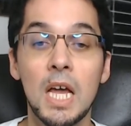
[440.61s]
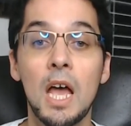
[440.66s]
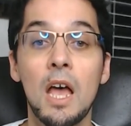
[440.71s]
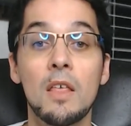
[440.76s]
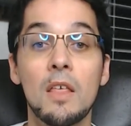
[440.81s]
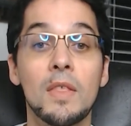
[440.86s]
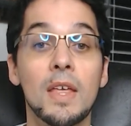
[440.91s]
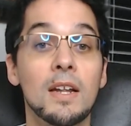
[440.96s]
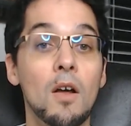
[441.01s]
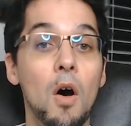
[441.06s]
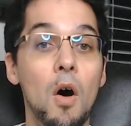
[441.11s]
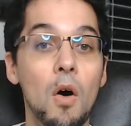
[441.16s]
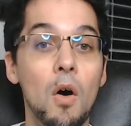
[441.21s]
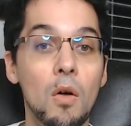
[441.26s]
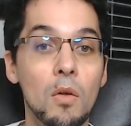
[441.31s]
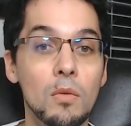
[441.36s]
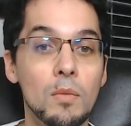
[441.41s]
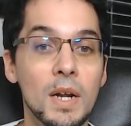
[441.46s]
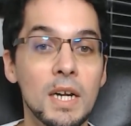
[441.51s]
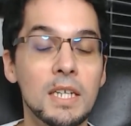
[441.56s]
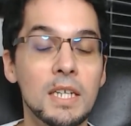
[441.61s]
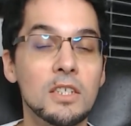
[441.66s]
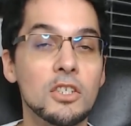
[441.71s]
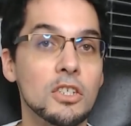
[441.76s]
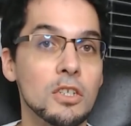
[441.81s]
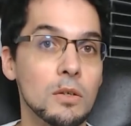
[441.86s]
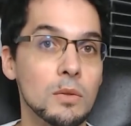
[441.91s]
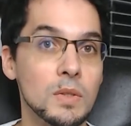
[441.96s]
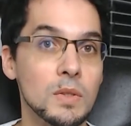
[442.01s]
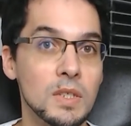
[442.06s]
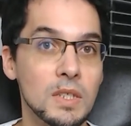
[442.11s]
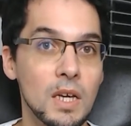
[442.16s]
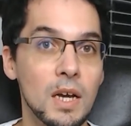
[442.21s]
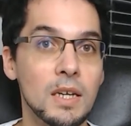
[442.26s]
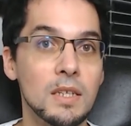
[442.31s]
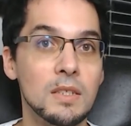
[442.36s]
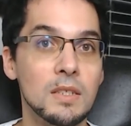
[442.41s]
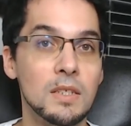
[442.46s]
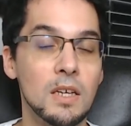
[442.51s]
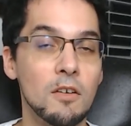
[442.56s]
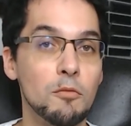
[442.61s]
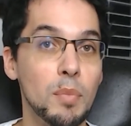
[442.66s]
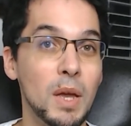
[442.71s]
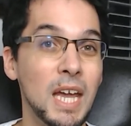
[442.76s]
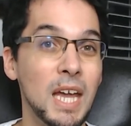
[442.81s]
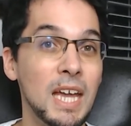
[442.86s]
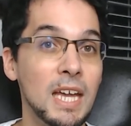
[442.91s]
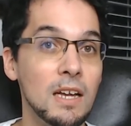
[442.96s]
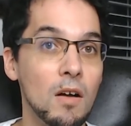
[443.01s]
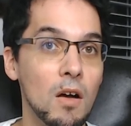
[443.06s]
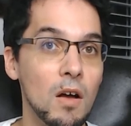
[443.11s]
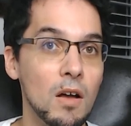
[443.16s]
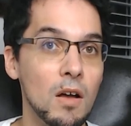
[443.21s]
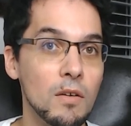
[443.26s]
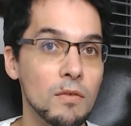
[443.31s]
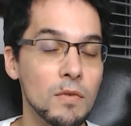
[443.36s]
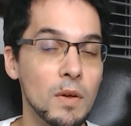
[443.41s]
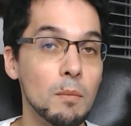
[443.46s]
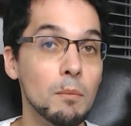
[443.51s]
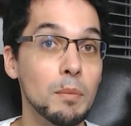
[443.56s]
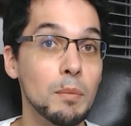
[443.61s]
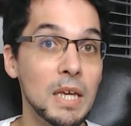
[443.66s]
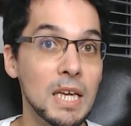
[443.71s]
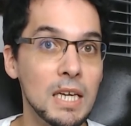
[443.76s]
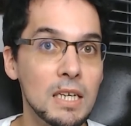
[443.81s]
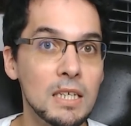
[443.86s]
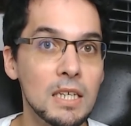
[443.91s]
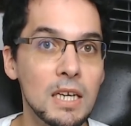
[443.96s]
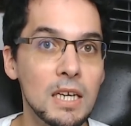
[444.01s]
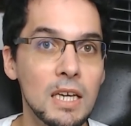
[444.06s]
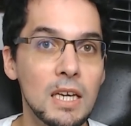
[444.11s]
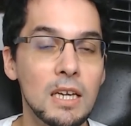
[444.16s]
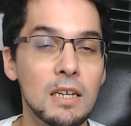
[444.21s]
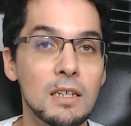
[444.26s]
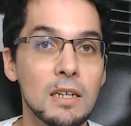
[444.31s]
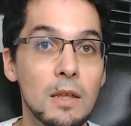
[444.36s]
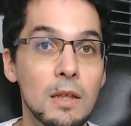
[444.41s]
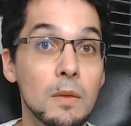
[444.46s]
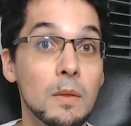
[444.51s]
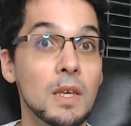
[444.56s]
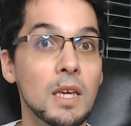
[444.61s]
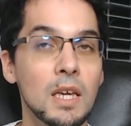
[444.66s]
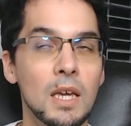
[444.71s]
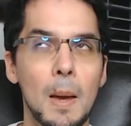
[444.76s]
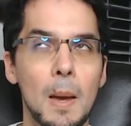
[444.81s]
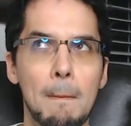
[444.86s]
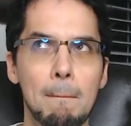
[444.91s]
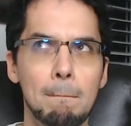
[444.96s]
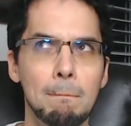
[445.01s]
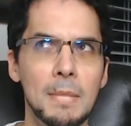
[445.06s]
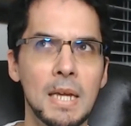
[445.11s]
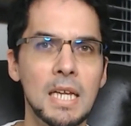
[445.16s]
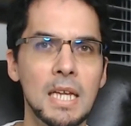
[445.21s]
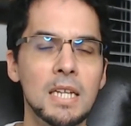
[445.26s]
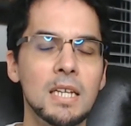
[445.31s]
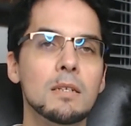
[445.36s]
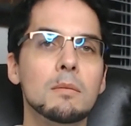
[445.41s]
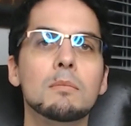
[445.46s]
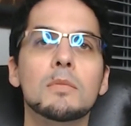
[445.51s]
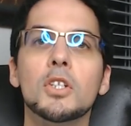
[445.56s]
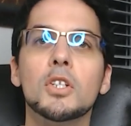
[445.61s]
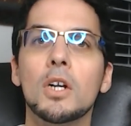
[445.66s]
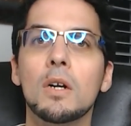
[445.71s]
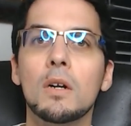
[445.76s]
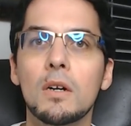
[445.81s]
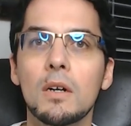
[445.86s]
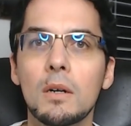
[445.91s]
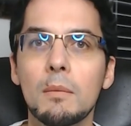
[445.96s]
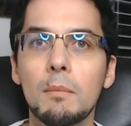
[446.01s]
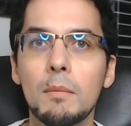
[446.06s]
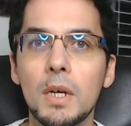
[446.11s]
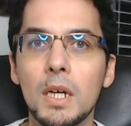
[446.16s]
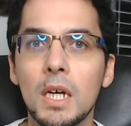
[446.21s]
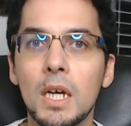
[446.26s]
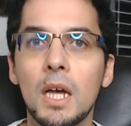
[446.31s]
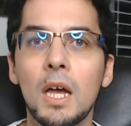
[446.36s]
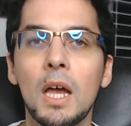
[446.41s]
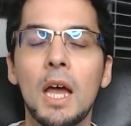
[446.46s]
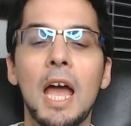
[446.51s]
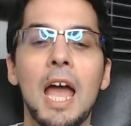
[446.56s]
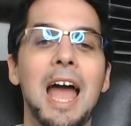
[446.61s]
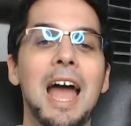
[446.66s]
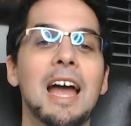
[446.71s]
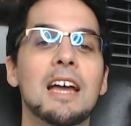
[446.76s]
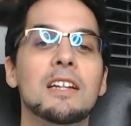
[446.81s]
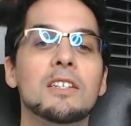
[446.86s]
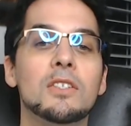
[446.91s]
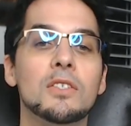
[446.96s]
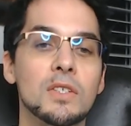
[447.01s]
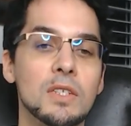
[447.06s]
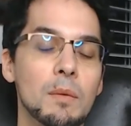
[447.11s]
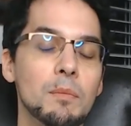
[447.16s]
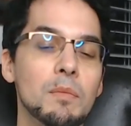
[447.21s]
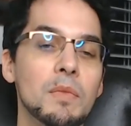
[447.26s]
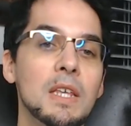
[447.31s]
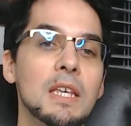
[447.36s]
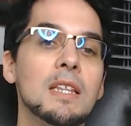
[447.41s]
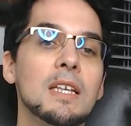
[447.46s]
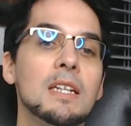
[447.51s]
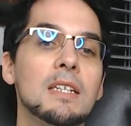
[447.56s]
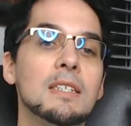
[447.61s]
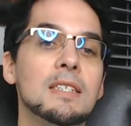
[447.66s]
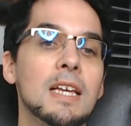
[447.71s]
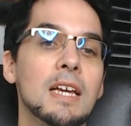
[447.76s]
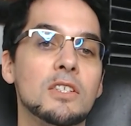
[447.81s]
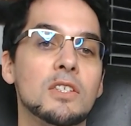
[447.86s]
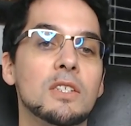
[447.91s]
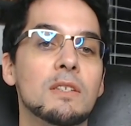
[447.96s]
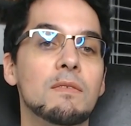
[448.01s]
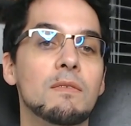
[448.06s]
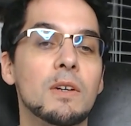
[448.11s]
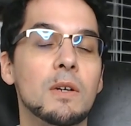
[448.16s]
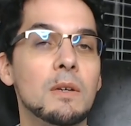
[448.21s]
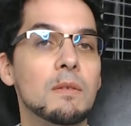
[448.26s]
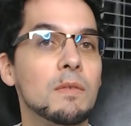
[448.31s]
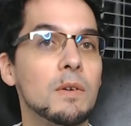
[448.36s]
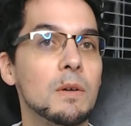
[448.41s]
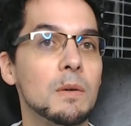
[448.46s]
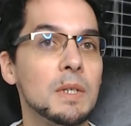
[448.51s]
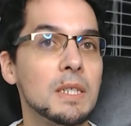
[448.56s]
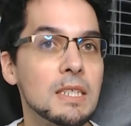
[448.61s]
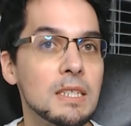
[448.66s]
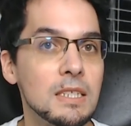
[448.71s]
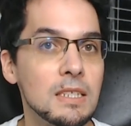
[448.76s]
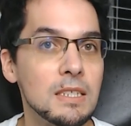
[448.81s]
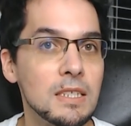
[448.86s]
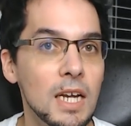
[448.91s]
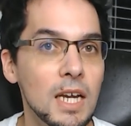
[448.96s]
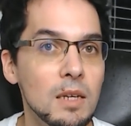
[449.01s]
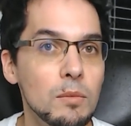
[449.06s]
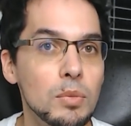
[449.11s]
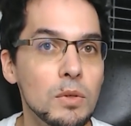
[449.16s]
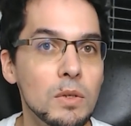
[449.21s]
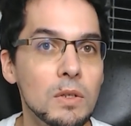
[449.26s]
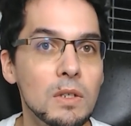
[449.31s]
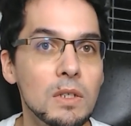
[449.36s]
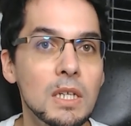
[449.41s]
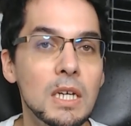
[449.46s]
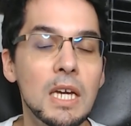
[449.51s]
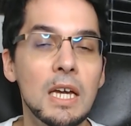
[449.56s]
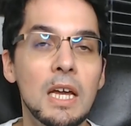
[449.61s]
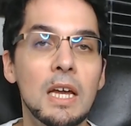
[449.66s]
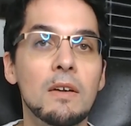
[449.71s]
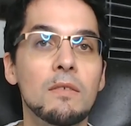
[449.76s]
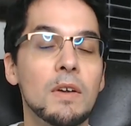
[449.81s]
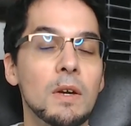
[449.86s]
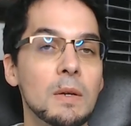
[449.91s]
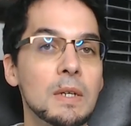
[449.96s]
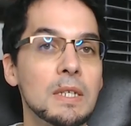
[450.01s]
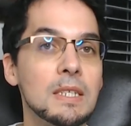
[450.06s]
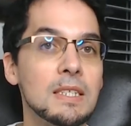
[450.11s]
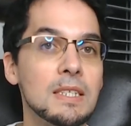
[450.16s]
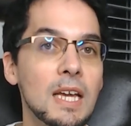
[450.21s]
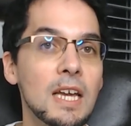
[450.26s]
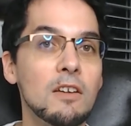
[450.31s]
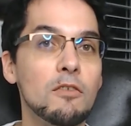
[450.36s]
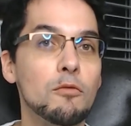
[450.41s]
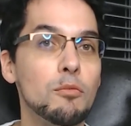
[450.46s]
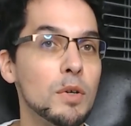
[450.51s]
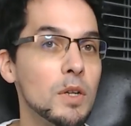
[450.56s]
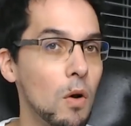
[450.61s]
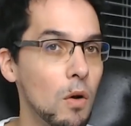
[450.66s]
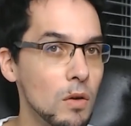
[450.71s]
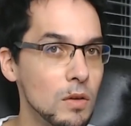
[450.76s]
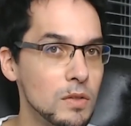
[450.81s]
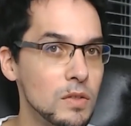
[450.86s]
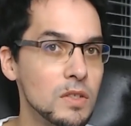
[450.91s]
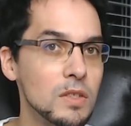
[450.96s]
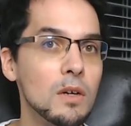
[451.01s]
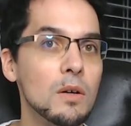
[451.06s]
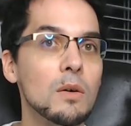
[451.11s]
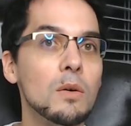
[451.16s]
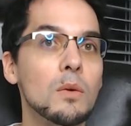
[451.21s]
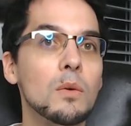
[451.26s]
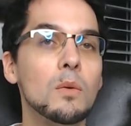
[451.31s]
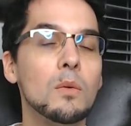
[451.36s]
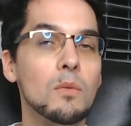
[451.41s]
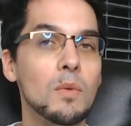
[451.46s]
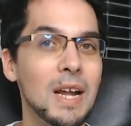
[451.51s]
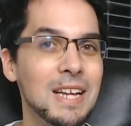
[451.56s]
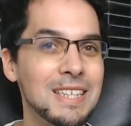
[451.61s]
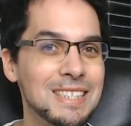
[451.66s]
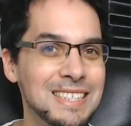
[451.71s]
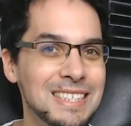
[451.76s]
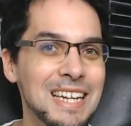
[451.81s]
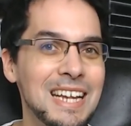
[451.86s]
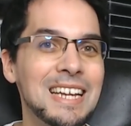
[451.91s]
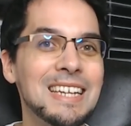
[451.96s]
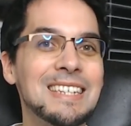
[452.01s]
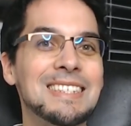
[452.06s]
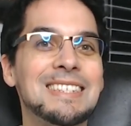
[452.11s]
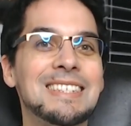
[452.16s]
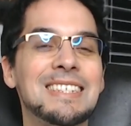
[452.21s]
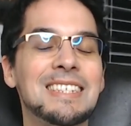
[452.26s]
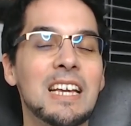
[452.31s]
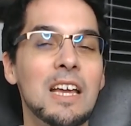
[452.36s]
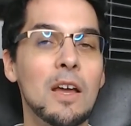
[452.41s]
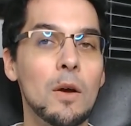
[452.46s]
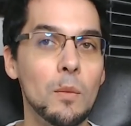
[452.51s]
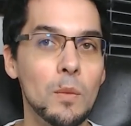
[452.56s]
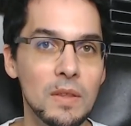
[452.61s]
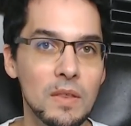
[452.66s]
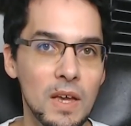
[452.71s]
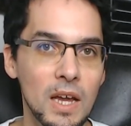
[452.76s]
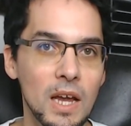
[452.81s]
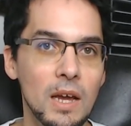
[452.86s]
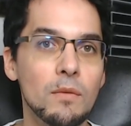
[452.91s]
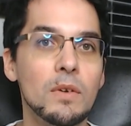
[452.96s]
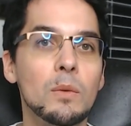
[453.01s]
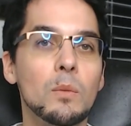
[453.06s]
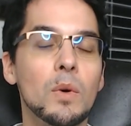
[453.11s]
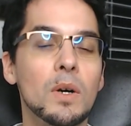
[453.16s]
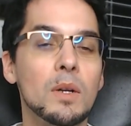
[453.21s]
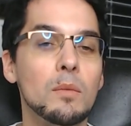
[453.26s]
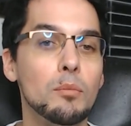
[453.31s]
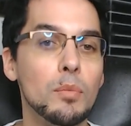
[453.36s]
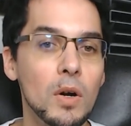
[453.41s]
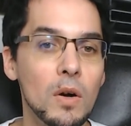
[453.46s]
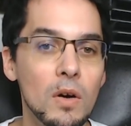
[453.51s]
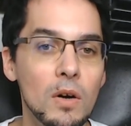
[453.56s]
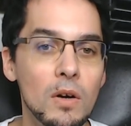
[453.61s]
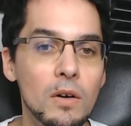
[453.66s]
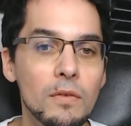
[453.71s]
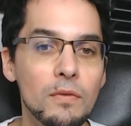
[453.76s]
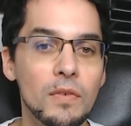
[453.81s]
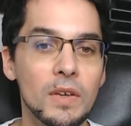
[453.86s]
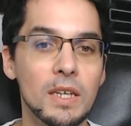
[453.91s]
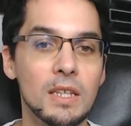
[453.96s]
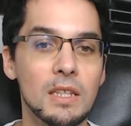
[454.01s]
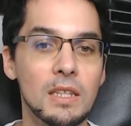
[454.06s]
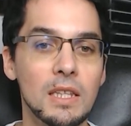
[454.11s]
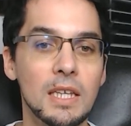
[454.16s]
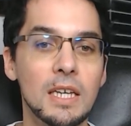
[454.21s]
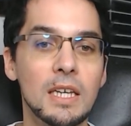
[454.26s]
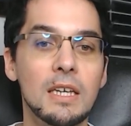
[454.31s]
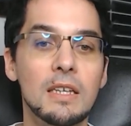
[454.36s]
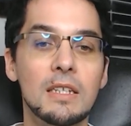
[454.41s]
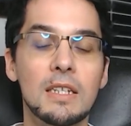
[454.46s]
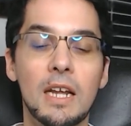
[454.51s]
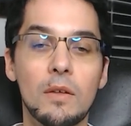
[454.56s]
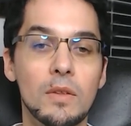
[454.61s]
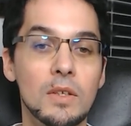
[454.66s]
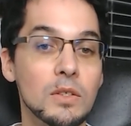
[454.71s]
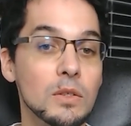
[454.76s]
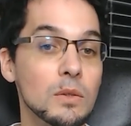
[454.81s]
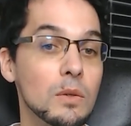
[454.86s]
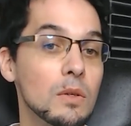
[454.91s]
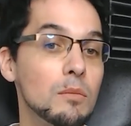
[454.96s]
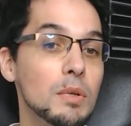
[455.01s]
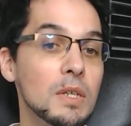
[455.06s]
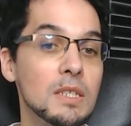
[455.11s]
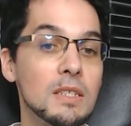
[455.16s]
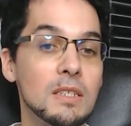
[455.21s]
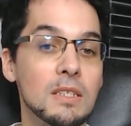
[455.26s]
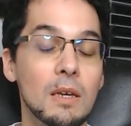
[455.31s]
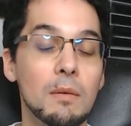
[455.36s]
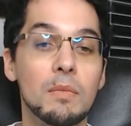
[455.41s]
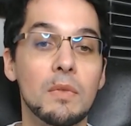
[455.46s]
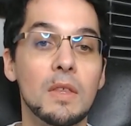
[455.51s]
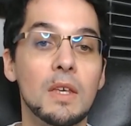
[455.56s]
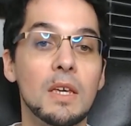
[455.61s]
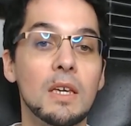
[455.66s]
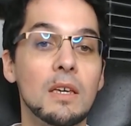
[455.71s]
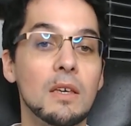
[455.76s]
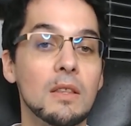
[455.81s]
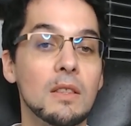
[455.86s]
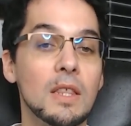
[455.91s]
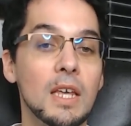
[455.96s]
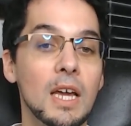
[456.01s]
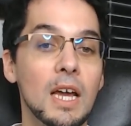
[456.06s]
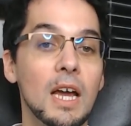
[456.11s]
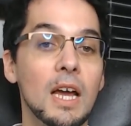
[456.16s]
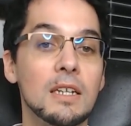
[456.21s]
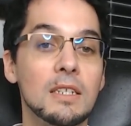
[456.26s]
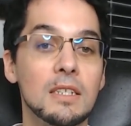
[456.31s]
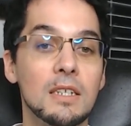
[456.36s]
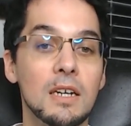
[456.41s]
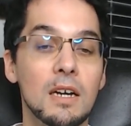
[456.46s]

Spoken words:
that already shows signs of paying off big in the medium term, and something that is actually very, very stable, very safe, but also resonates with everyone perfectly. Now, this could be something that